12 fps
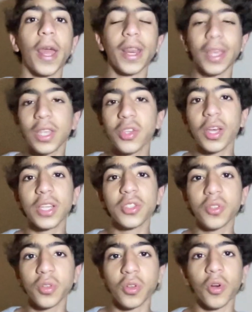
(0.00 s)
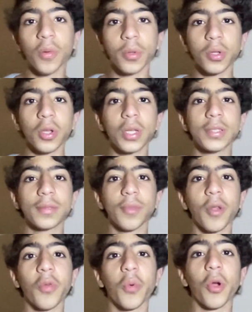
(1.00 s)
case you guys don't know, Ramadan is a
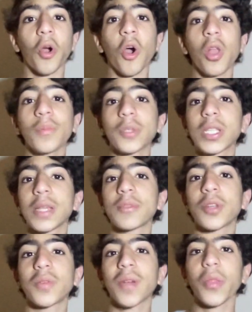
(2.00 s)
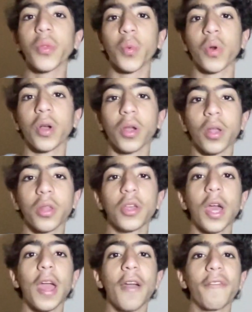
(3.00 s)
month where all Muslims around the world
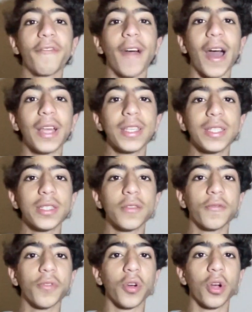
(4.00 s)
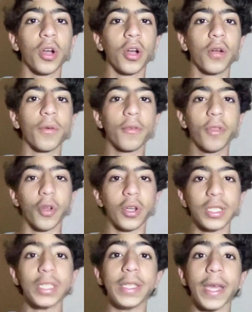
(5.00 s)
fast for
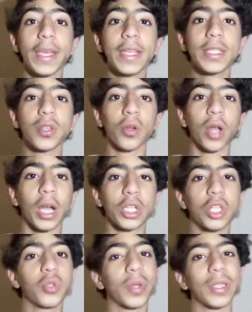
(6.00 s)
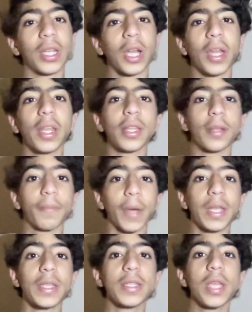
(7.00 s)
30 days or actually 29, it
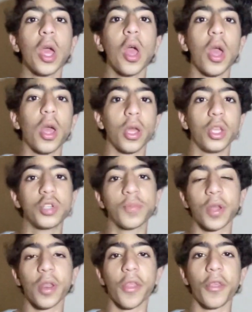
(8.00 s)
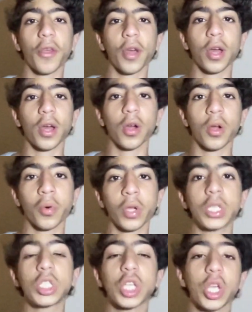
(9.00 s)
depends. Each month or
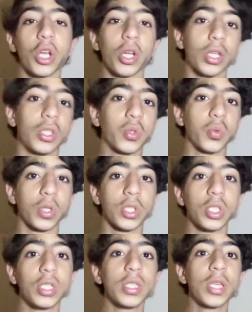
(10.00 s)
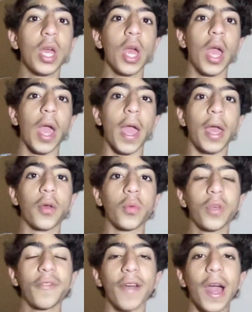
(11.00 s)
each year it switches, and we
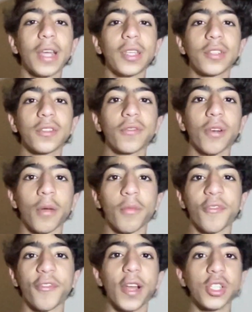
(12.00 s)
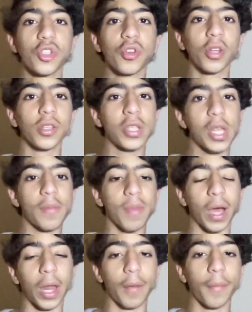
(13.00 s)
fast from Fajr until
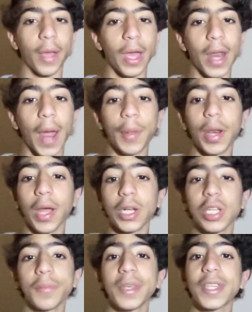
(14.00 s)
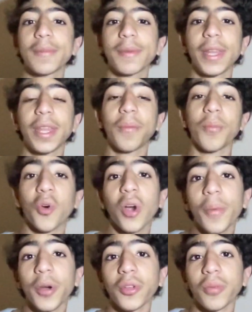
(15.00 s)
Maghrib. And I'm gonna actually be explaining more
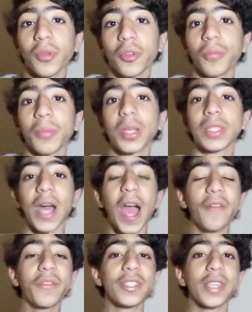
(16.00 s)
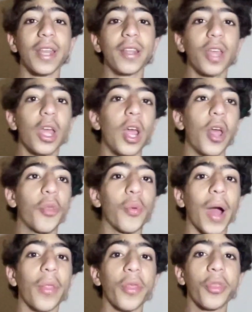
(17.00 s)
about Ramadan because I've decided
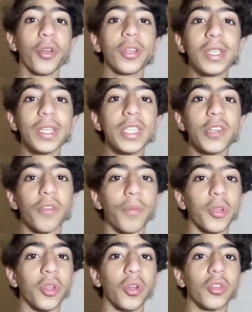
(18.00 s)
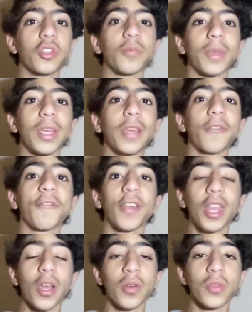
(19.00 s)
throughout the 30 days of Ramadan to make
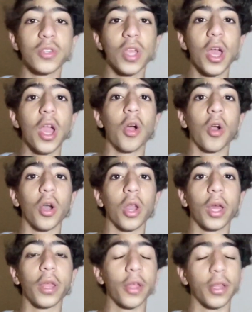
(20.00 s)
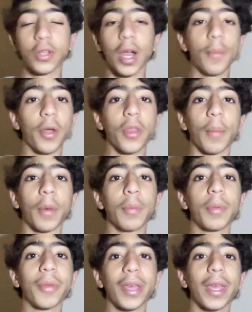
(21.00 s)
videos, or like the entire month I'm gonna be
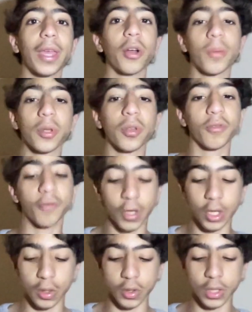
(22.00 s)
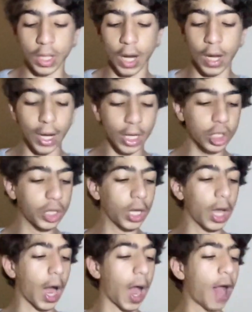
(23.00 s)
making Ramadan videos. And I actually
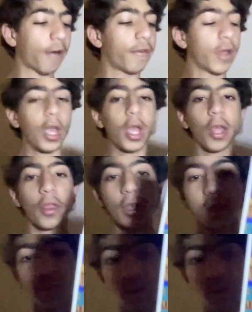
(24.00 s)
have this